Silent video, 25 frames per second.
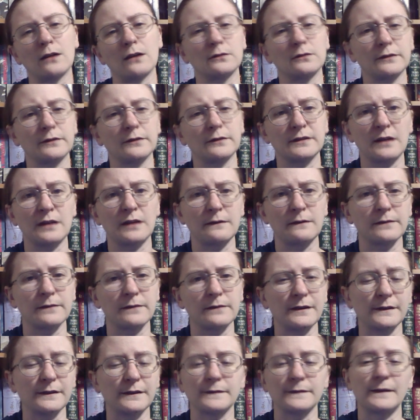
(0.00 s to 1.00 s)
enough that
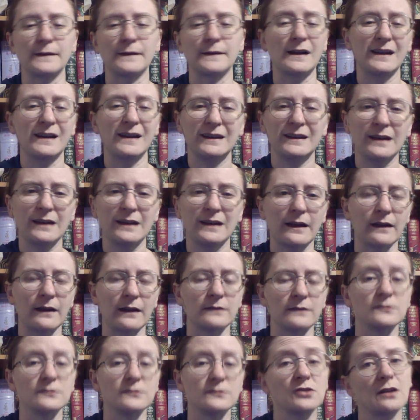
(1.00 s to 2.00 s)
it's fine,
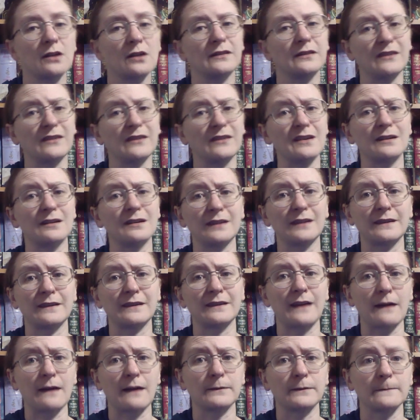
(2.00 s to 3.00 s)
and John and Leon get to
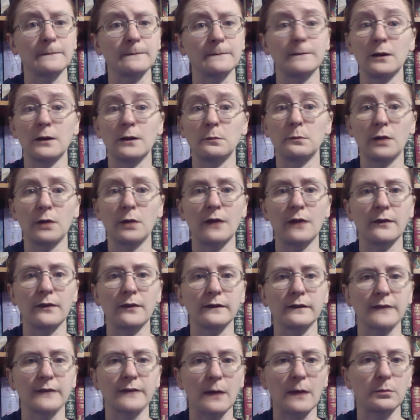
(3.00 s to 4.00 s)
have some fun plot
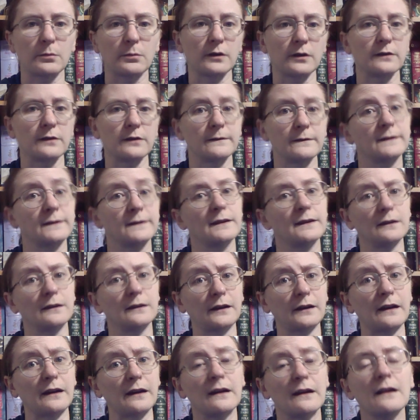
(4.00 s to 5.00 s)
things happen in the
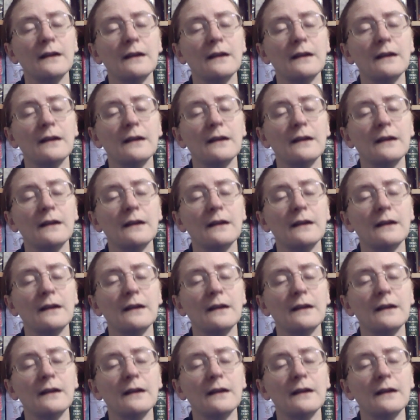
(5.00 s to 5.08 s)
facility